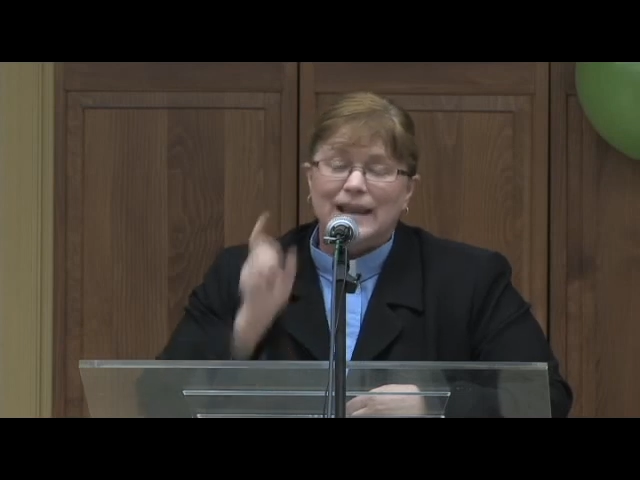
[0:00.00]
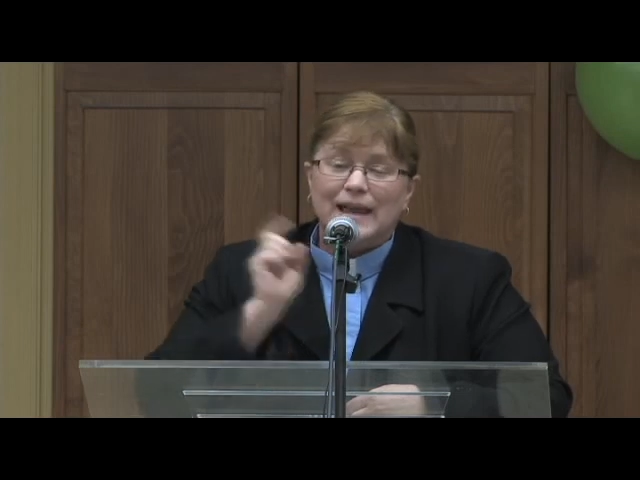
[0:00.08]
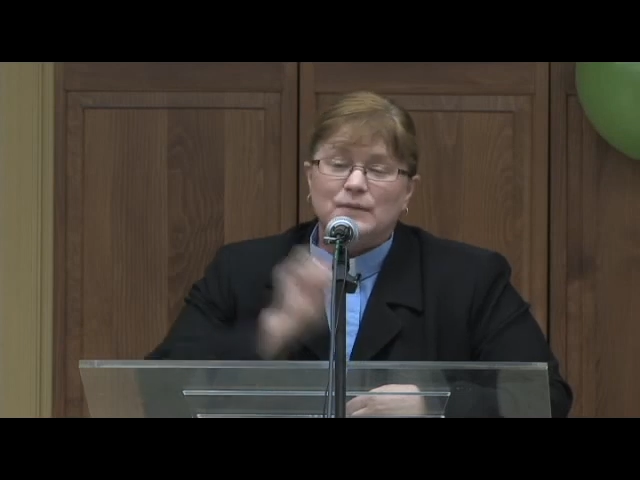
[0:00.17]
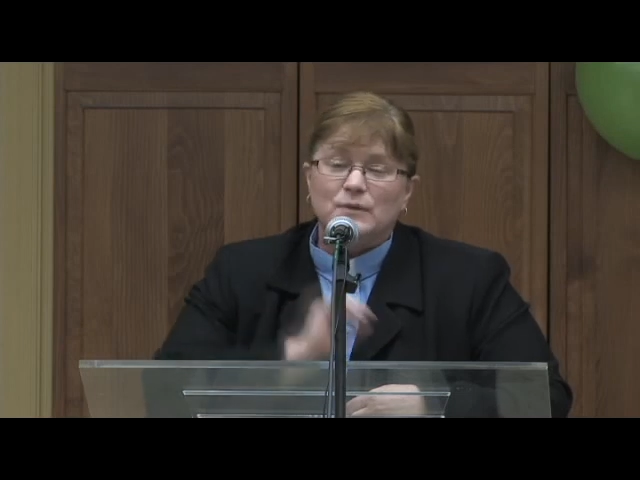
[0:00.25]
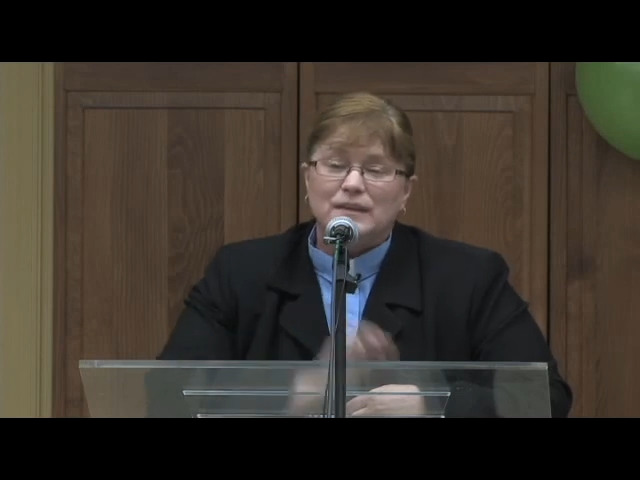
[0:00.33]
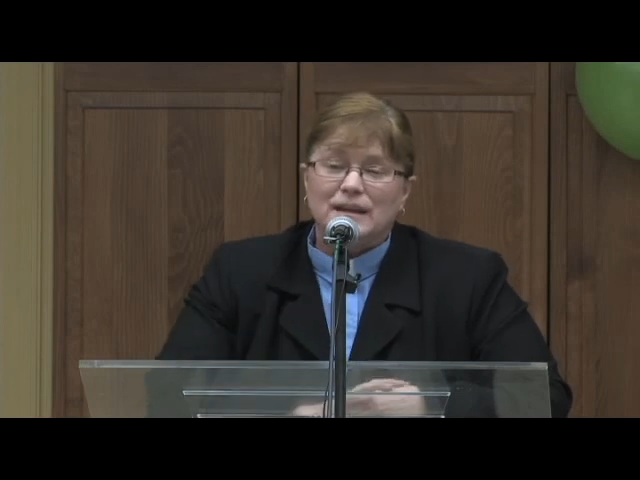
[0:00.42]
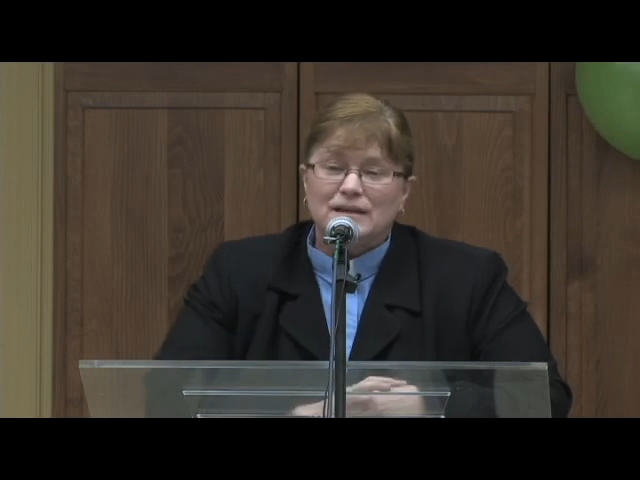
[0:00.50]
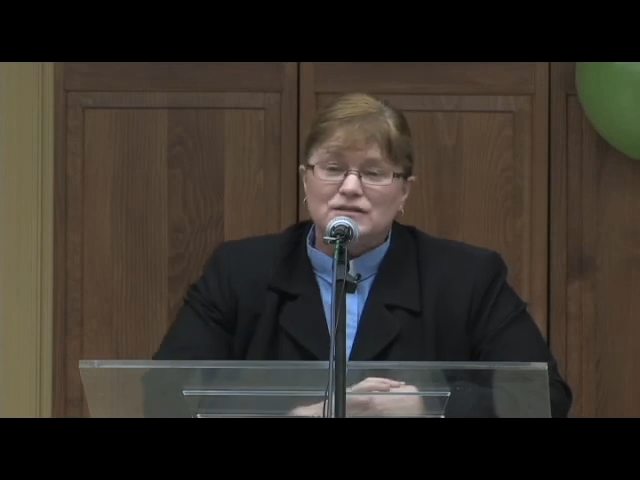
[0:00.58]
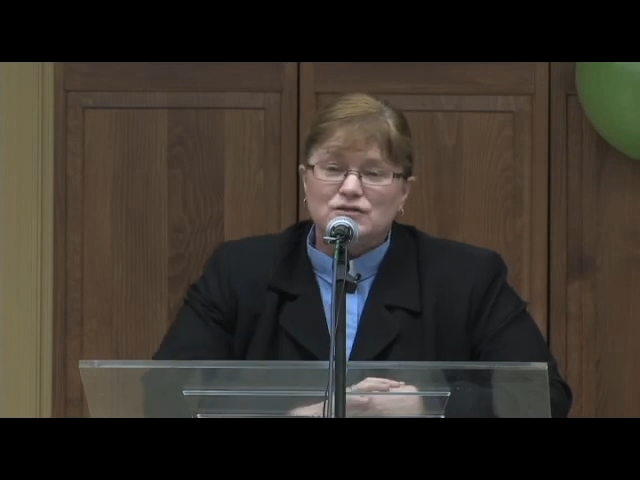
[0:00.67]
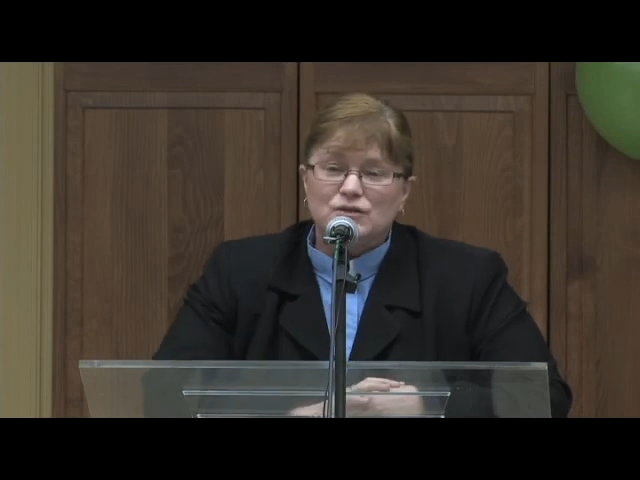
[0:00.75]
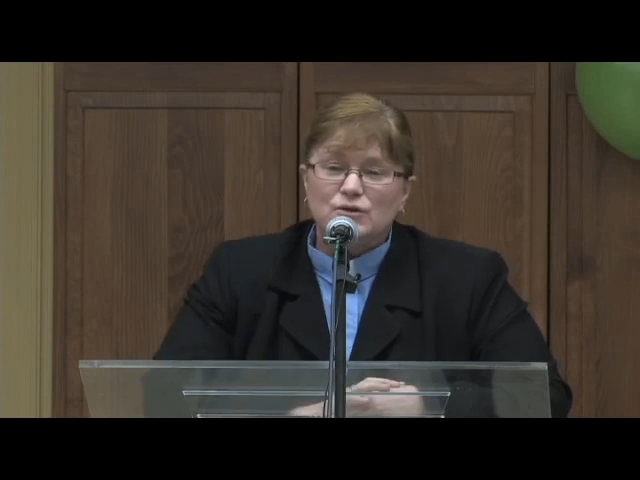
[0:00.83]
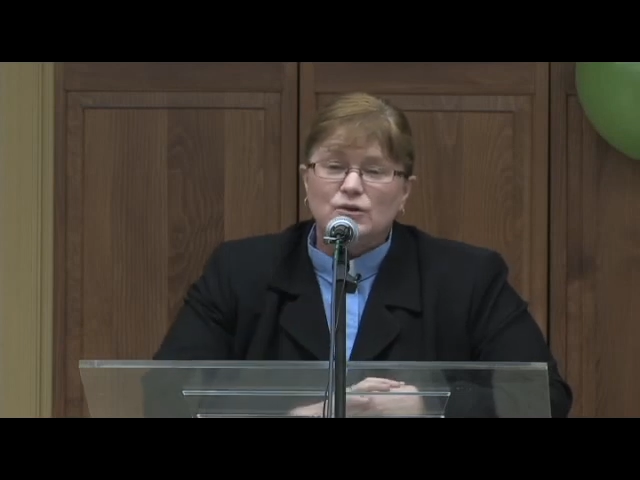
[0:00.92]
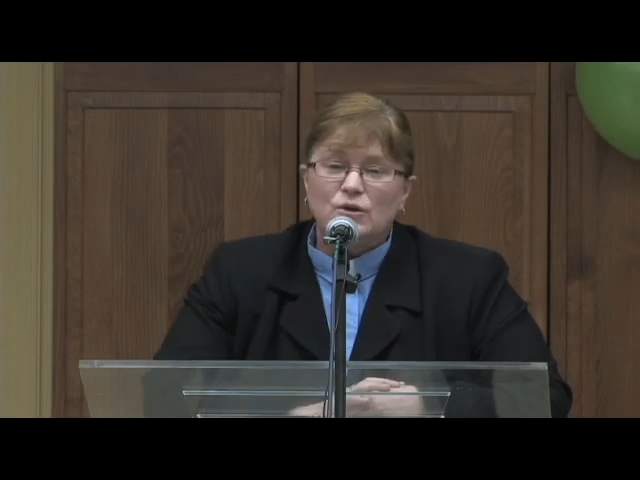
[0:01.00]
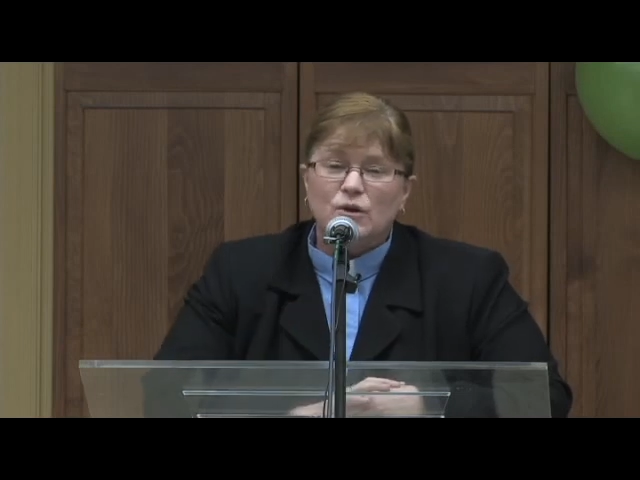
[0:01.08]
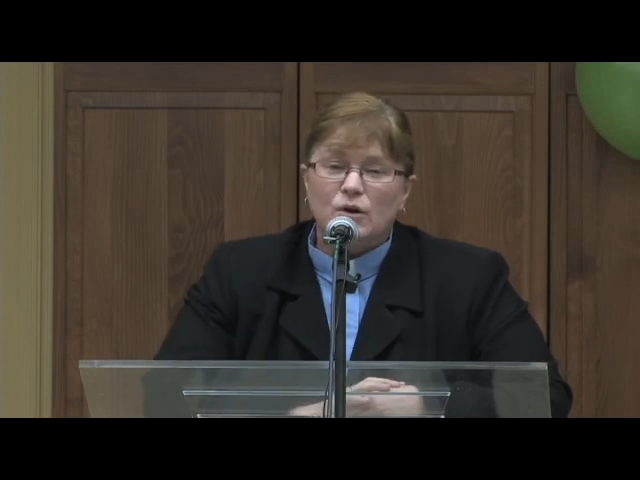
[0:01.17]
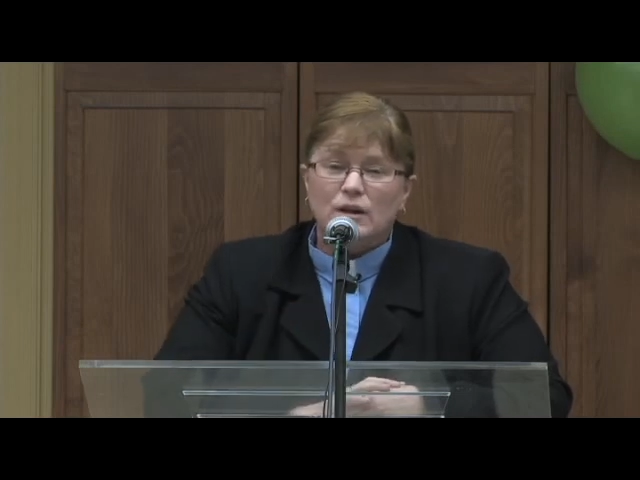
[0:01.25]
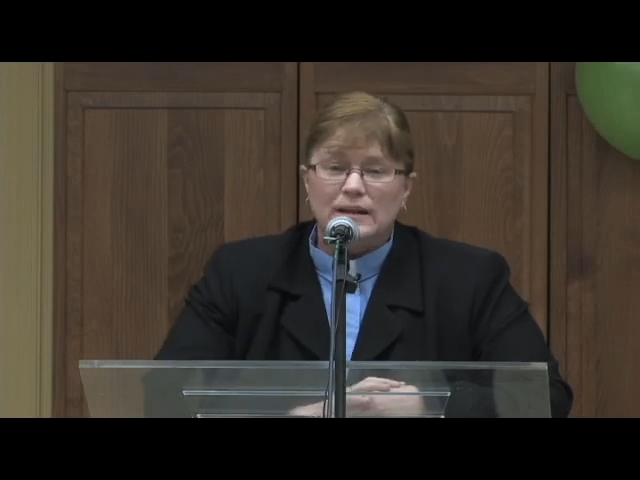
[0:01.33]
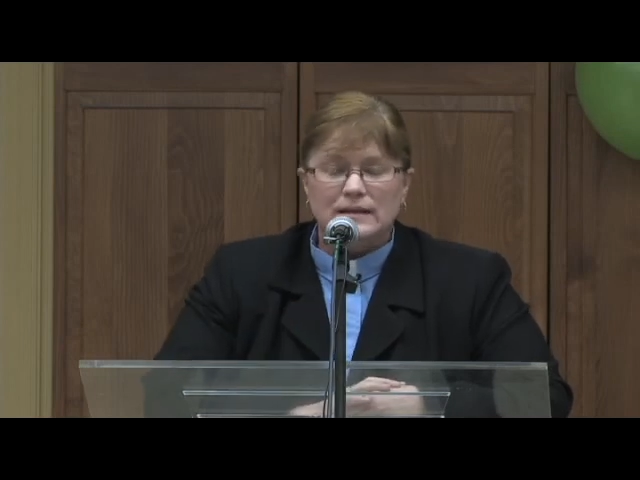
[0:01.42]
And with the external
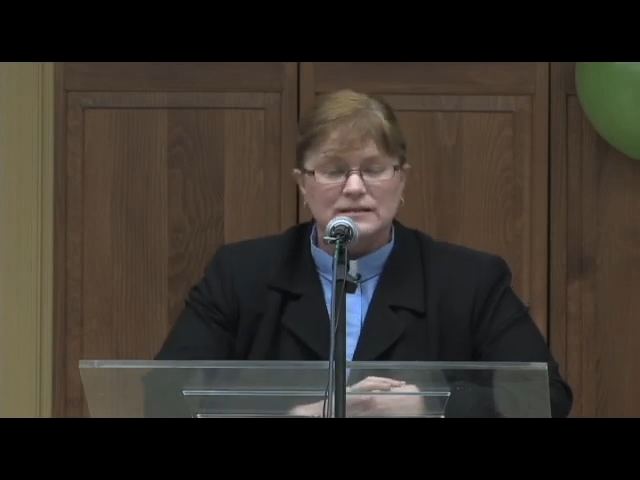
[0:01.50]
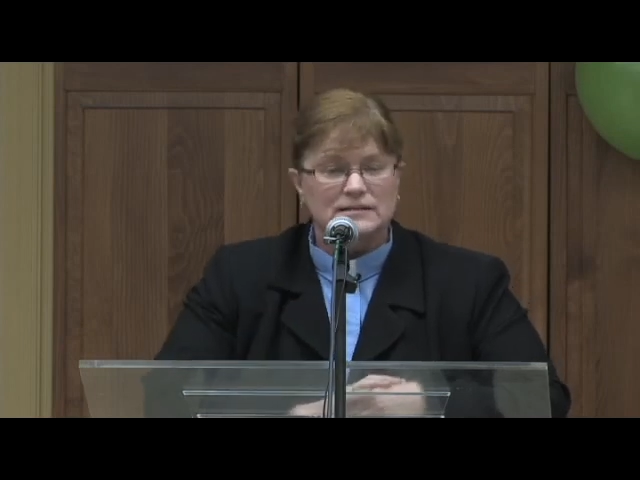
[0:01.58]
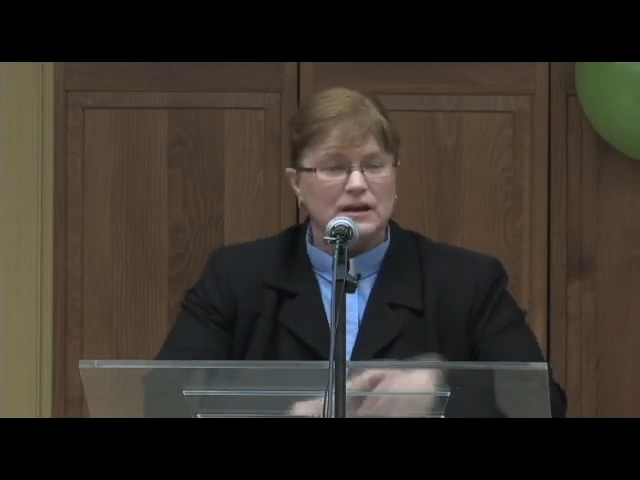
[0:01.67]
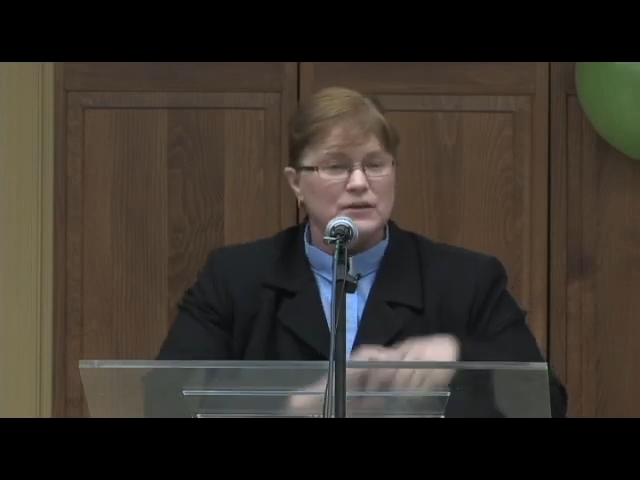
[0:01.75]
call is